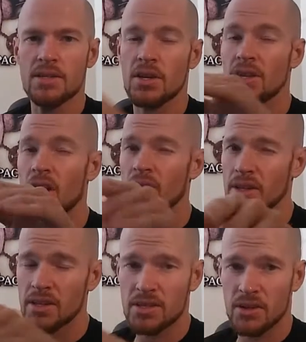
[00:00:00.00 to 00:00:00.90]
so the only
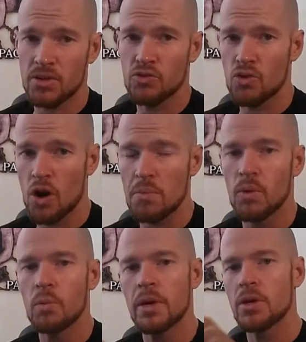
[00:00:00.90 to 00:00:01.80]
thing that's going to
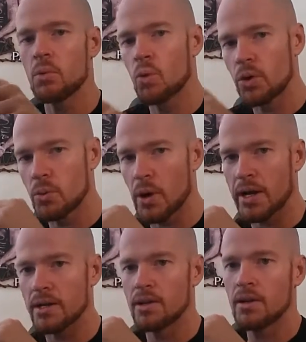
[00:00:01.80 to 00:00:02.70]
drop will be your water
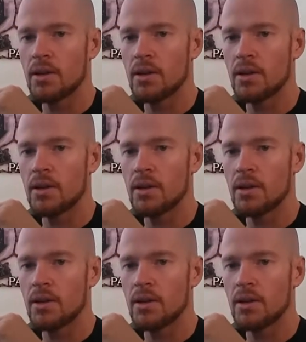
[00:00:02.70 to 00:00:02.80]
weight.